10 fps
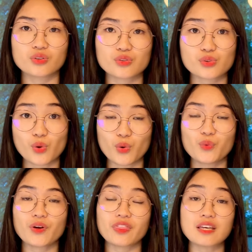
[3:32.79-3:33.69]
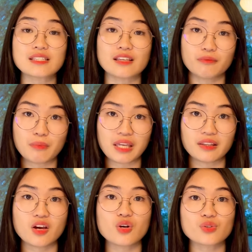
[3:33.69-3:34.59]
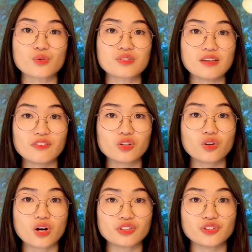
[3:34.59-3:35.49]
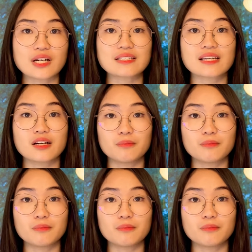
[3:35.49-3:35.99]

So what does it mean? So civil contracts are